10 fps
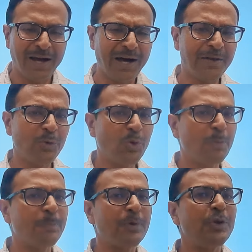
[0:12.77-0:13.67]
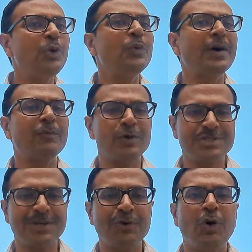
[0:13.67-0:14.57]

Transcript: I hope you are watching